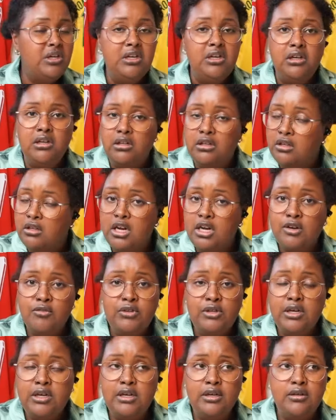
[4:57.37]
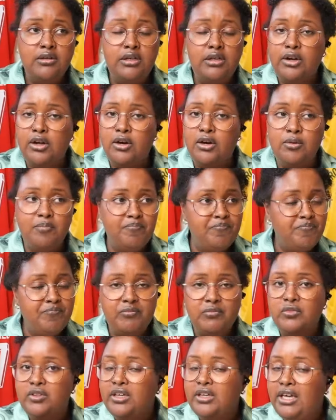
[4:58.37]
A lot of the, you know,
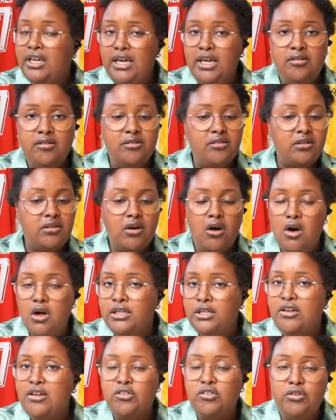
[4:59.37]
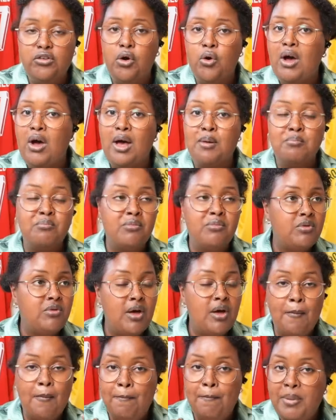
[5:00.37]
kids, colleagues know I'm a
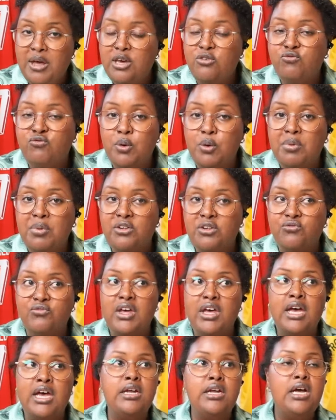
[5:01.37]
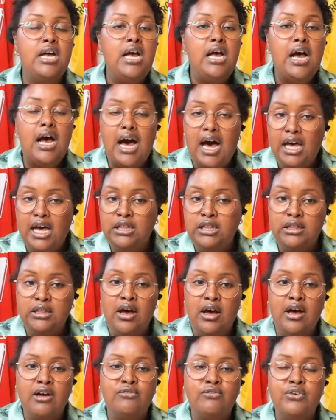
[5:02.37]
big football fan. I
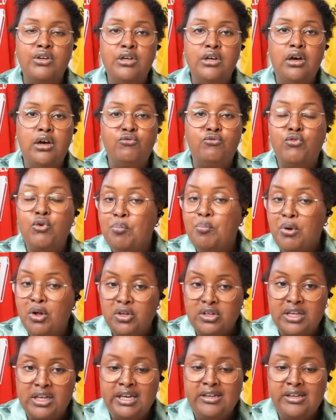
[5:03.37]
love football kits.